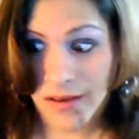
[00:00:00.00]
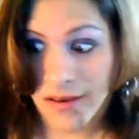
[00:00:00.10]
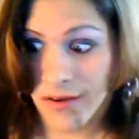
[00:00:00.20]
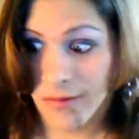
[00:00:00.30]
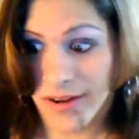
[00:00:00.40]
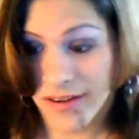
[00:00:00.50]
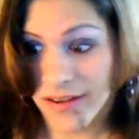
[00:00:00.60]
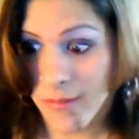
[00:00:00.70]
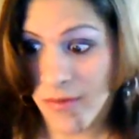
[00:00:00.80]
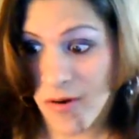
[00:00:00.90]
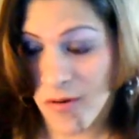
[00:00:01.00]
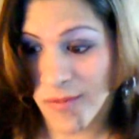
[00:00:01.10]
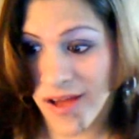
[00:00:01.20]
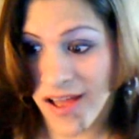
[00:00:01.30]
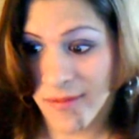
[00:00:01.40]
No, when I come
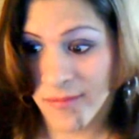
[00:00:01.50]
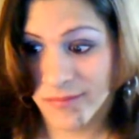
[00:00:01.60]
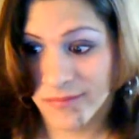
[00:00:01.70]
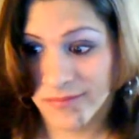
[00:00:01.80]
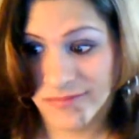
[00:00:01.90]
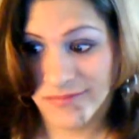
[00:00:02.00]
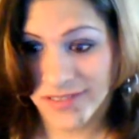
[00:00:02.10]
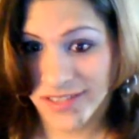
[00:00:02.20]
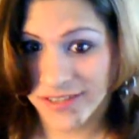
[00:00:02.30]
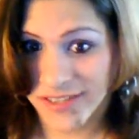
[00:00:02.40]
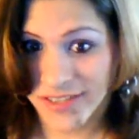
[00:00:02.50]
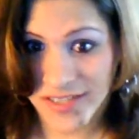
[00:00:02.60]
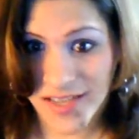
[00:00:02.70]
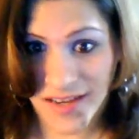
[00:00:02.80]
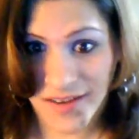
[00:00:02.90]
home, I'm literally
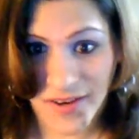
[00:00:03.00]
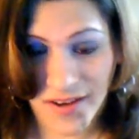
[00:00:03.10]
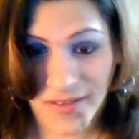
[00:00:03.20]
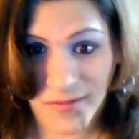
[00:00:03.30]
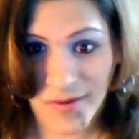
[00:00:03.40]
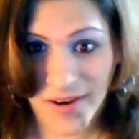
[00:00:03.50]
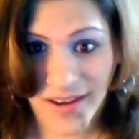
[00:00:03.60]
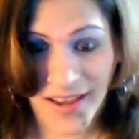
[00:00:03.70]
just like every other woman.